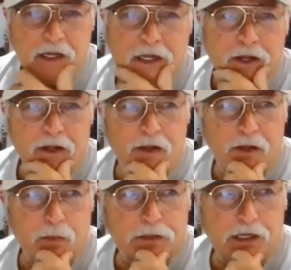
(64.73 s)
Then we'll
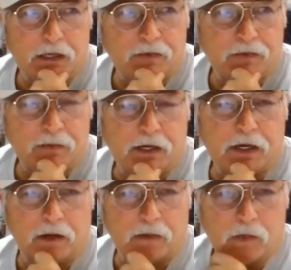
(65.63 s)
take it from there,
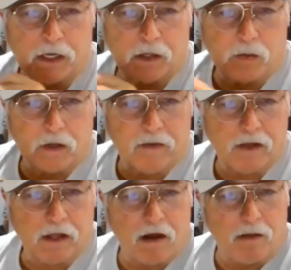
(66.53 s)
uh, wherever the
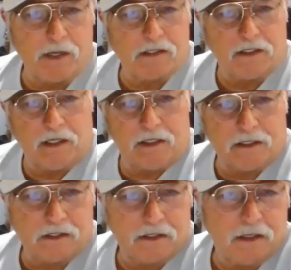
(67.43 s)
comments lead us.
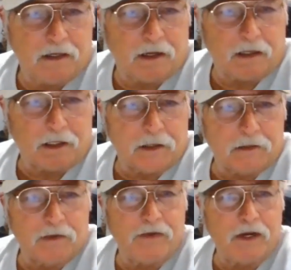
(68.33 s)
Uh, if
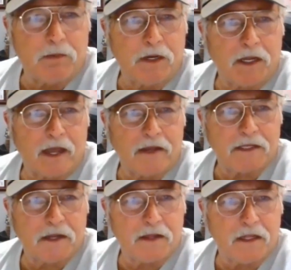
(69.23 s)
anybody has
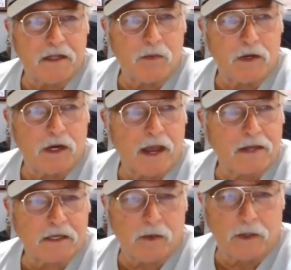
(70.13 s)
anything they want to ask
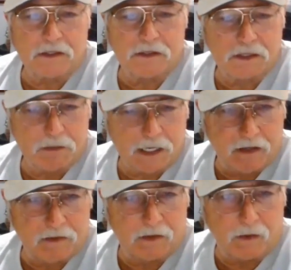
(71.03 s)
questions about,
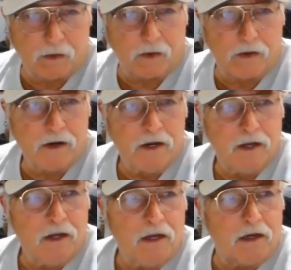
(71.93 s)
or
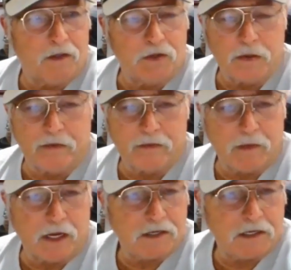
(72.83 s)
Uh, new
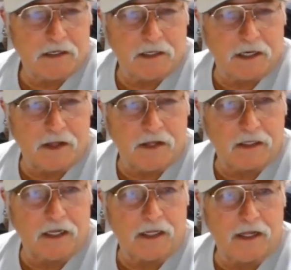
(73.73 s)
information, anything like
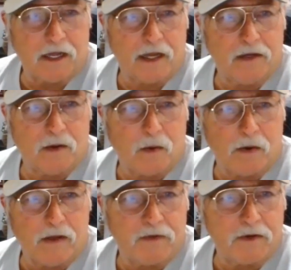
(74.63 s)
that, or
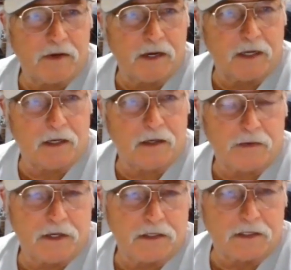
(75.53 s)
even uh,
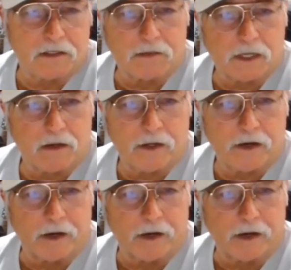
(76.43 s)
criticisms, I don't care.